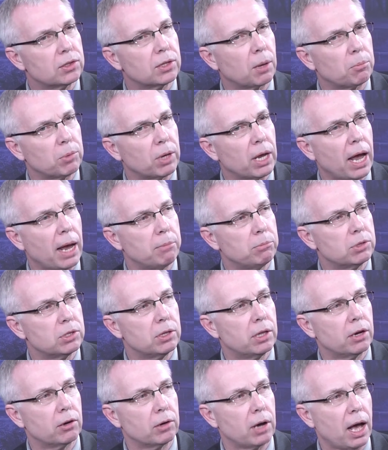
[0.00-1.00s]
sometimes
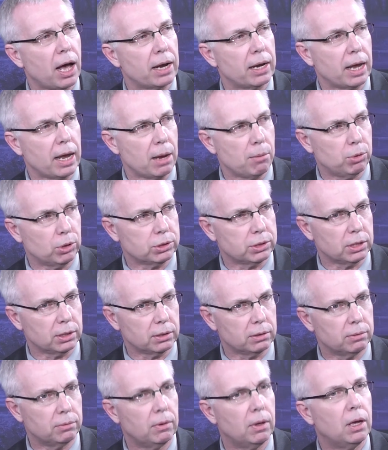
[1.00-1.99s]
they're not able
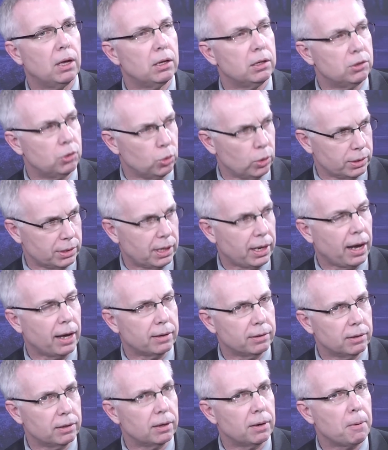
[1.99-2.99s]
to
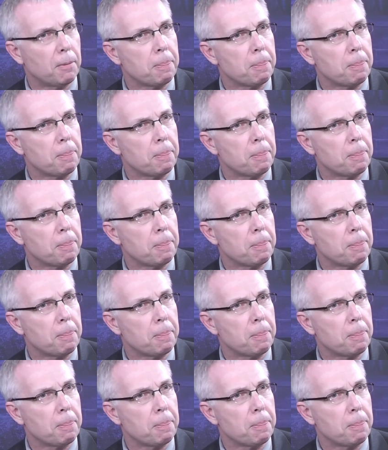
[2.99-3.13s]
attend.